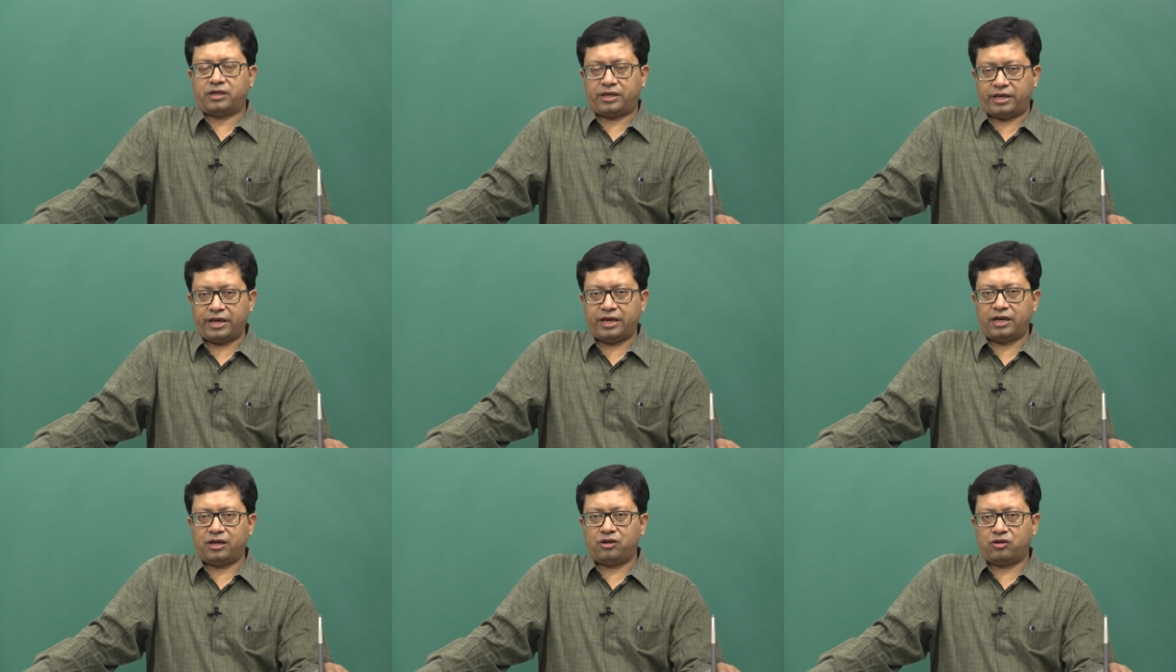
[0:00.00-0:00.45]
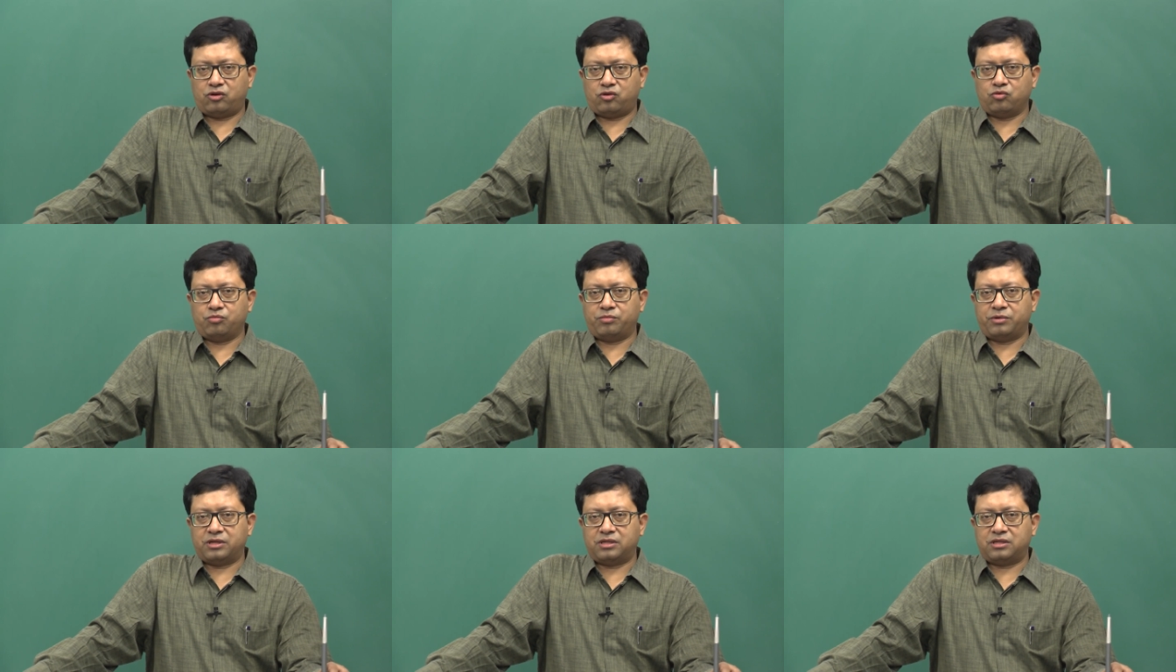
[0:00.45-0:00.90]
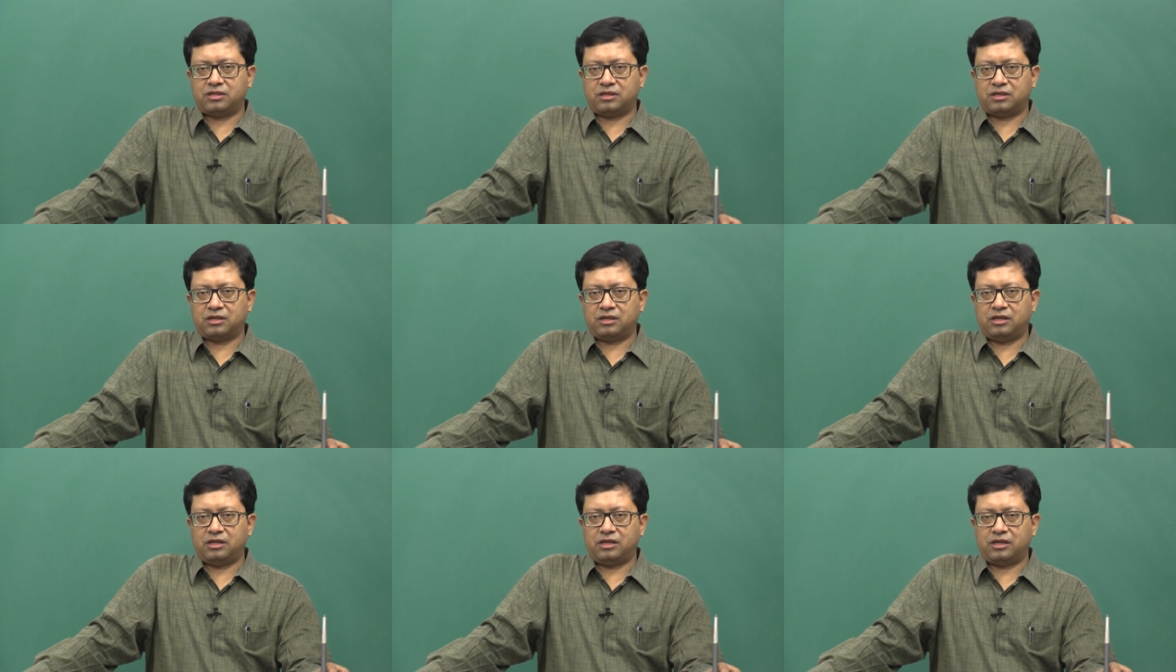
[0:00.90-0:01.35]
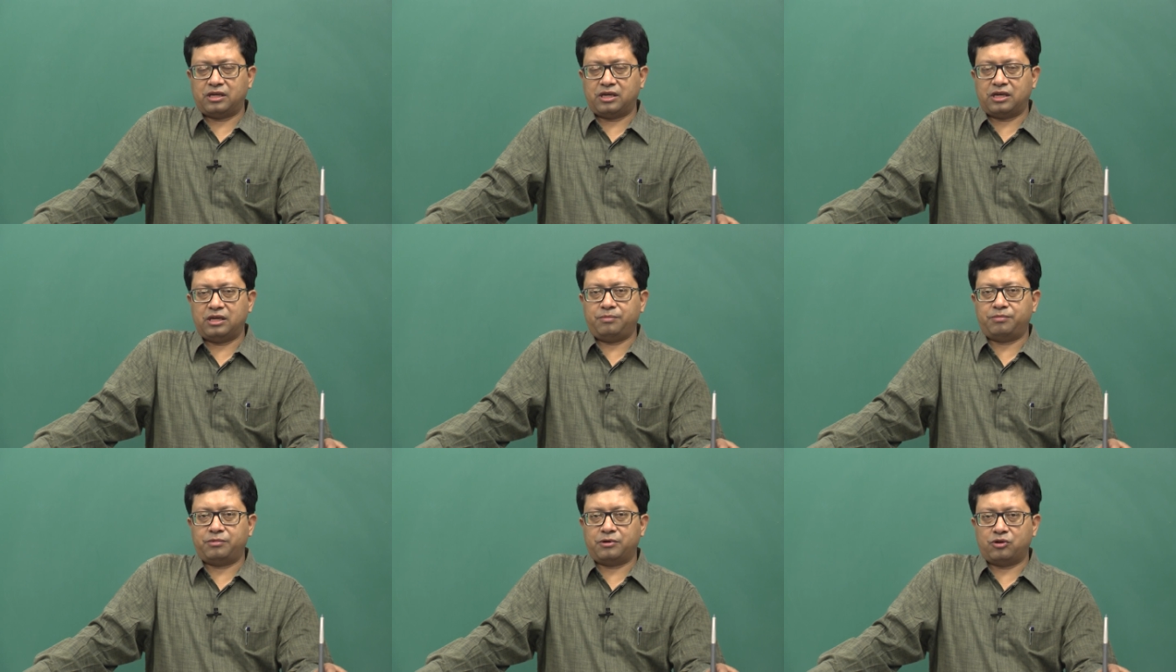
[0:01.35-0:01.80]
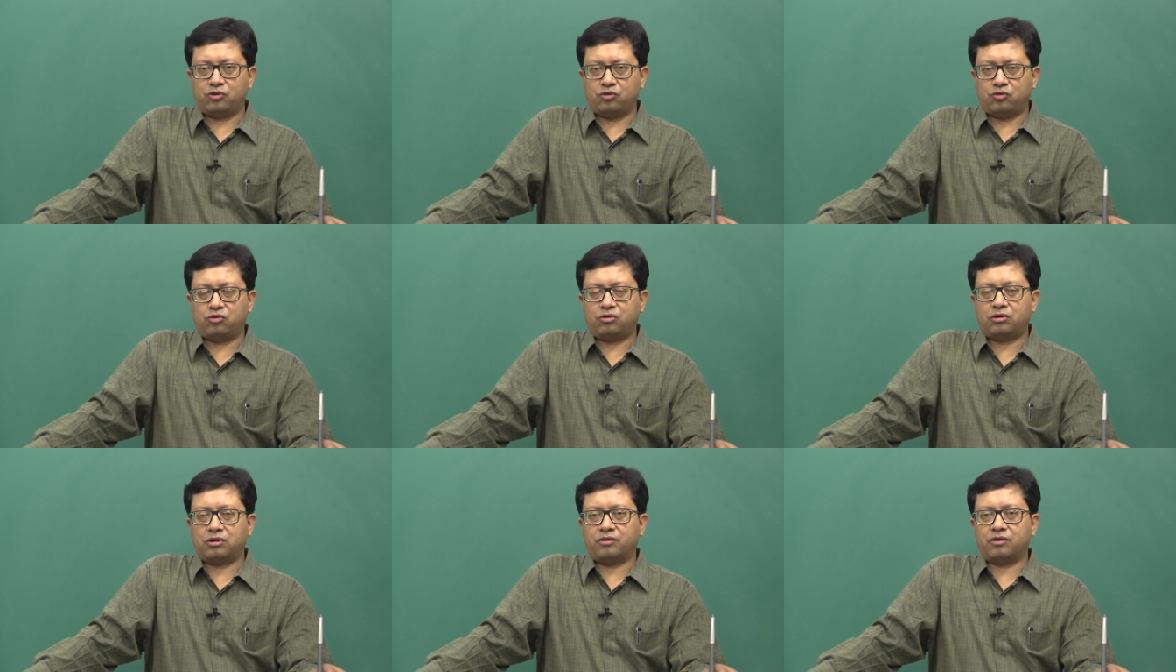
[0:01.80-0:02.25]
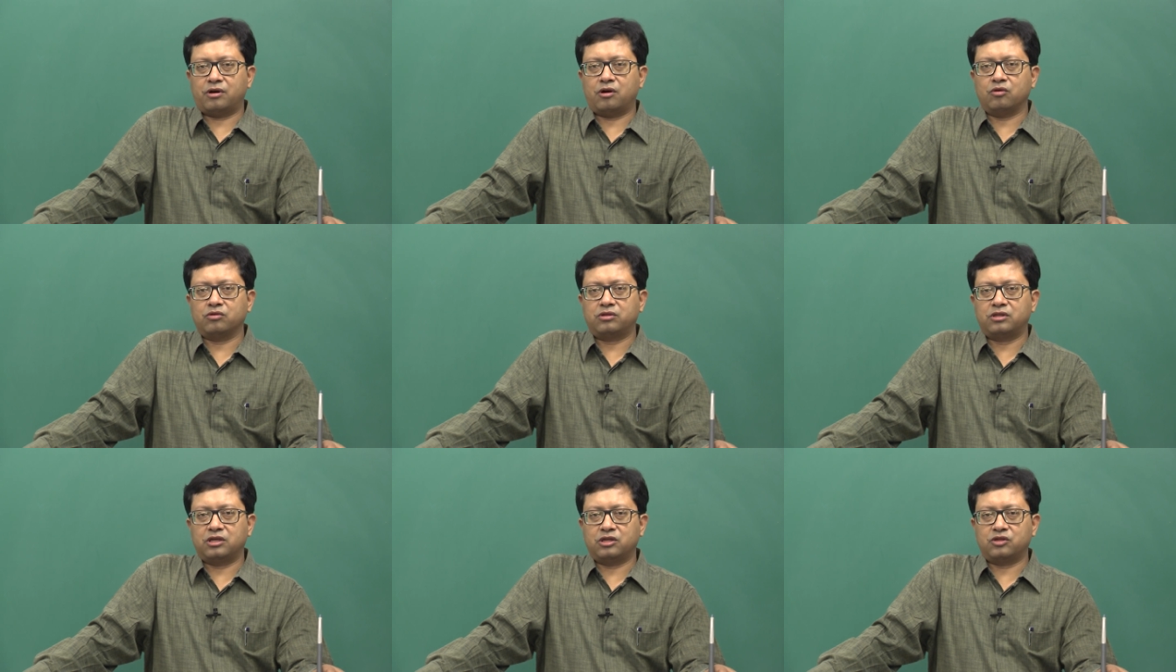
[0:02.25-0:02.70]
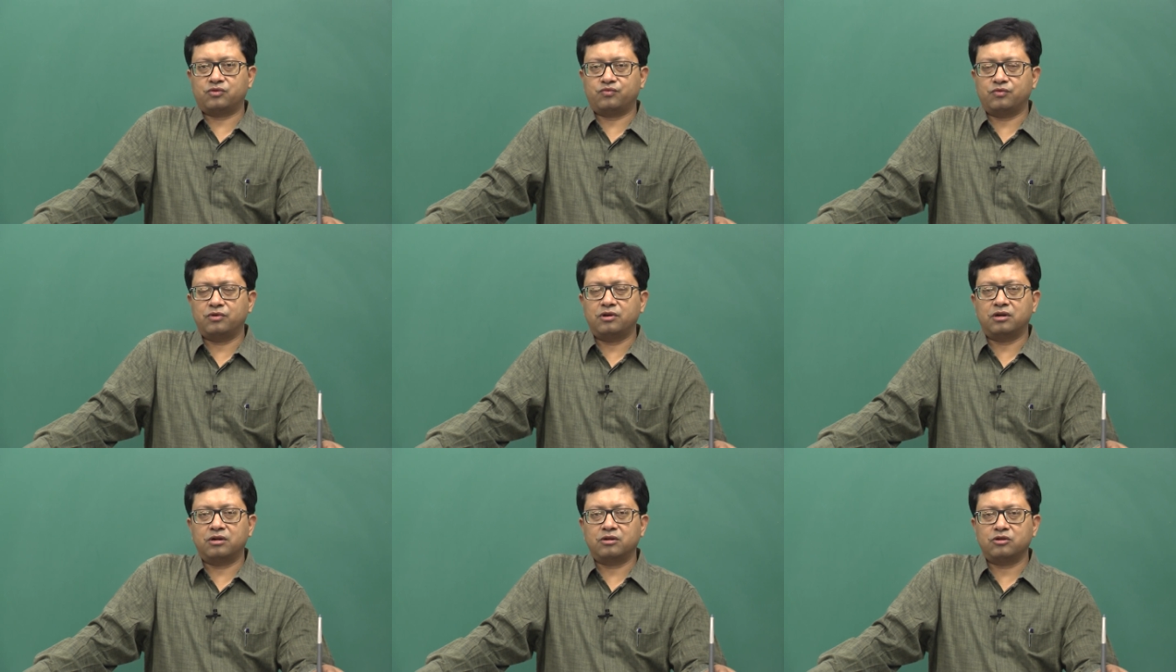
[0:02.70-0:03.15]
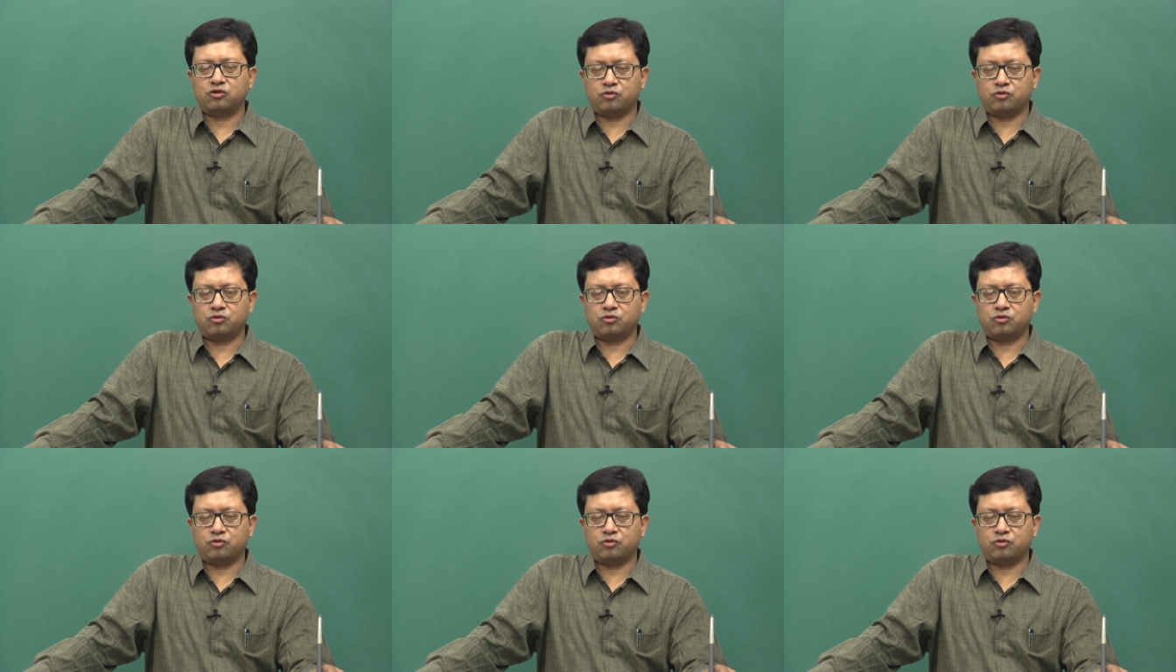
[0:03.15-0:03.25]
king to basically keep a note of how things were.